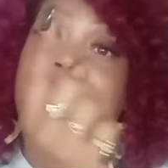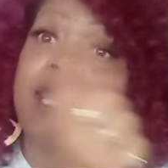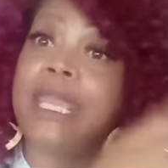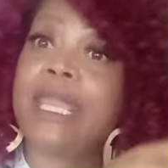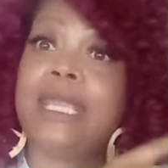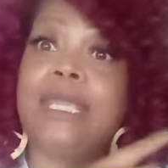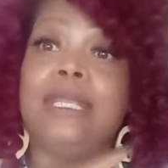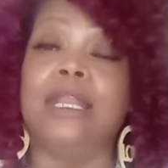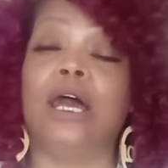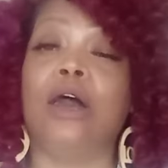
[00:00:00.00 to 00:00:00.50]

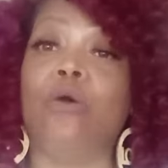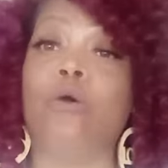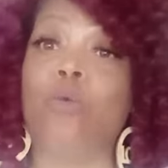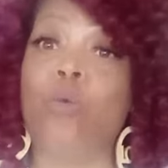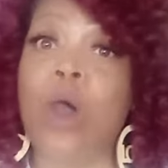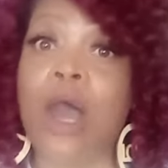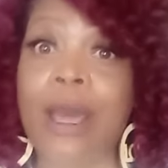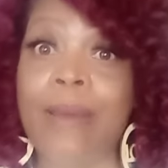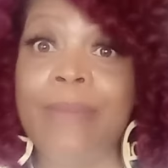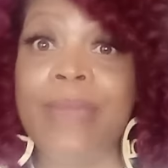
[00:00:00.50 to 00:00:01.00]
had a
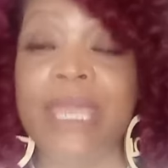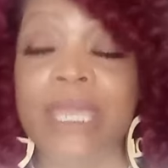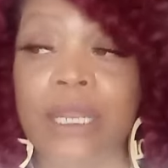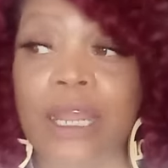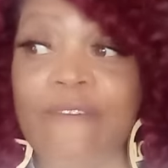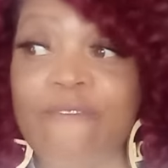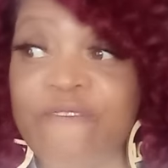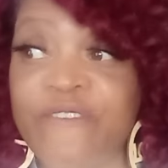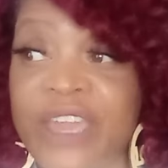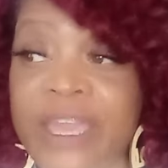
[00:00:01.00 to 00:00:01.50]
woman,
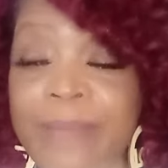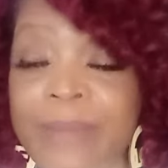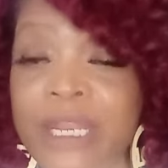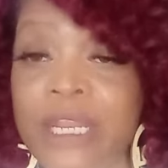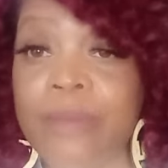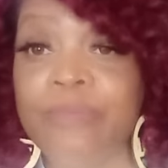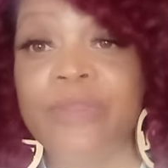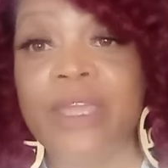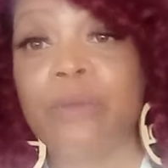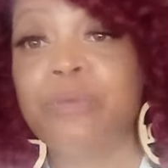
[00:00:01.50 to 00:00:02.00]
a
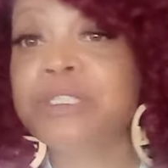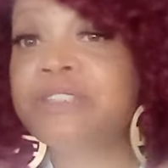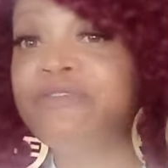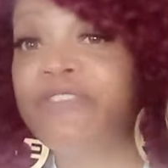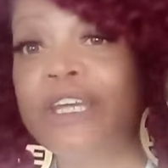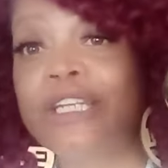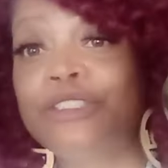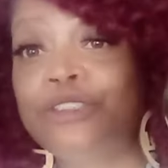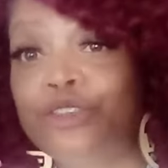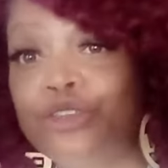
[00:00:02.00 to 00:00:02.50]
feminine that was
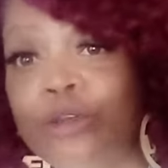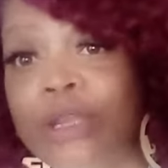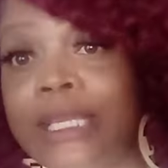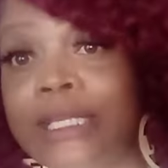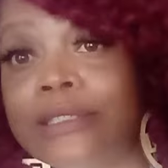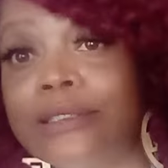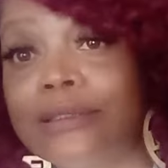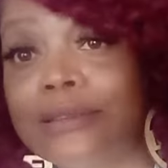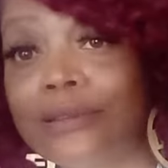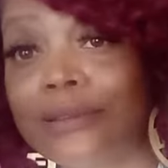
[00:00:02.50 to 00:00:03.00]
for the streets.